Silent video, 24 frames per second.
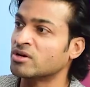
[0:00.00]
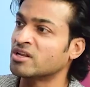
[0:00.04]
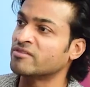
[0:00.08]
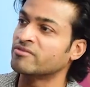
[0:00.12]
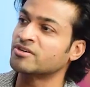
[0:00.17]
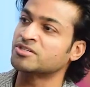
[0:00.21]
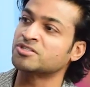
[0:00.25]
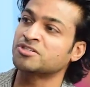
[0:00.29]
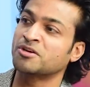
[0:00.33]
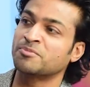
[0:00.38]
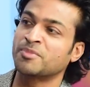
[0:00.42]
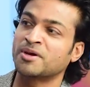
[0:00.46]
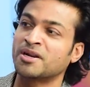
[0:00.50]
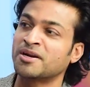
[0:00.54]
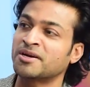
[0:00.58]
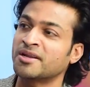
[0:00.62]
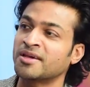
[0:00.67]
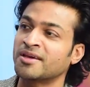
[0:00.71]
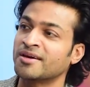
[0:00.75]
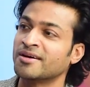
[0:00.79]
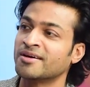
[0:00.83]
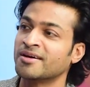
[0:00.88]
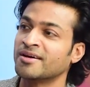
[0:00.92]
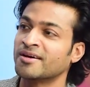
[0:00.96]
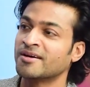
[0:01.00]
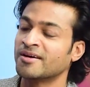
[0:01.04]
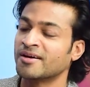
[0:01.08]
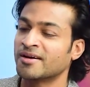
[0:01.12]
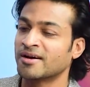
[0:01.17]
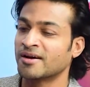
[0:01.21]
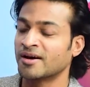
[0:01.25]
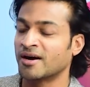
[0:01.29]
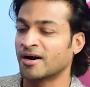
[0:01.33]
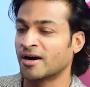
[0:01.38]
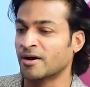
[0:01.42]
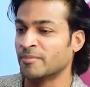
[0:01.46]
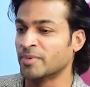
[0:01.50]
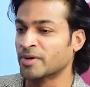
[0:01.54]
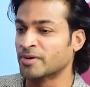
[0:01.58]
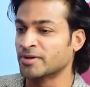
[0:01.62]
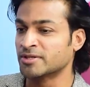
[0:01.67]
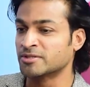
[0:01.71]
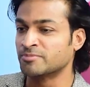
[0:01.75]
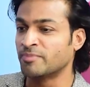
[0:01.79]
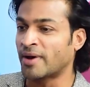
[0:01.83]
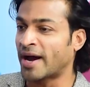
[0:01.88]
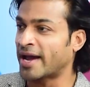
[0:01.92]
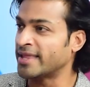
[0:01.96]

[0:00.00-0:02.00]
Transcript: only for stability? Because